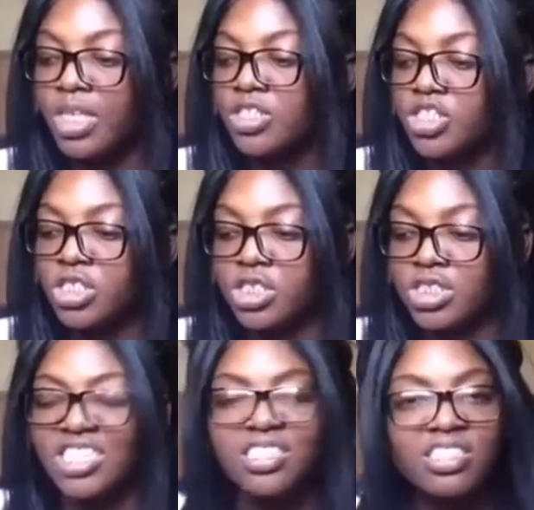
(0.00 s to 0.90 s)
she just,
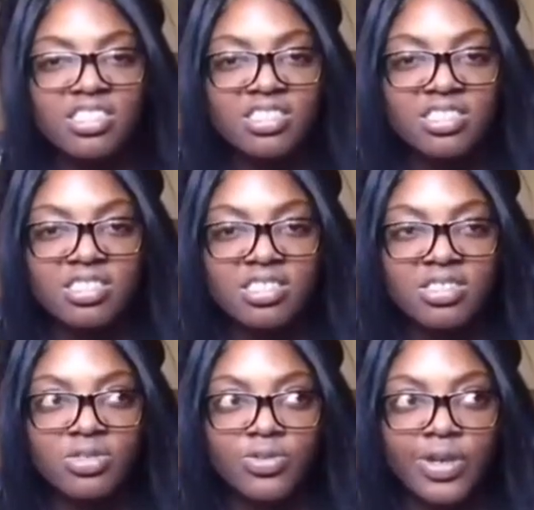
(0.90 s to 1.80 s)
I think that's a disease
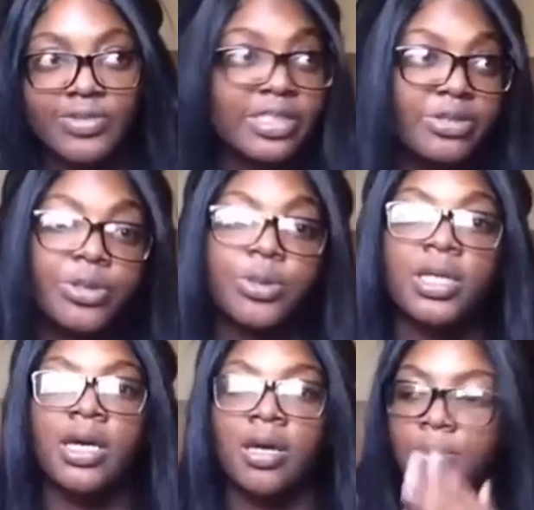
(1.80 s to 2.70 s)
or a virus, I don't know.
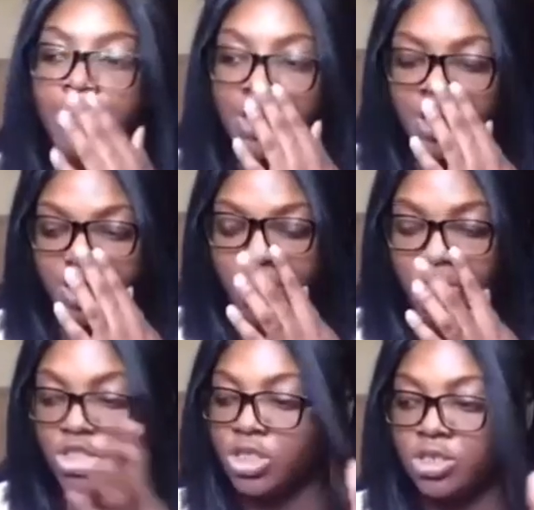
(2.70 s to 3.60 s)
But
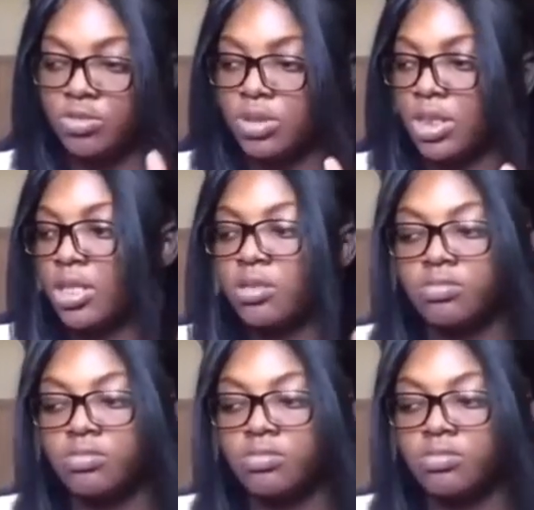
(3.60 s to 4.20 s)
she just was like,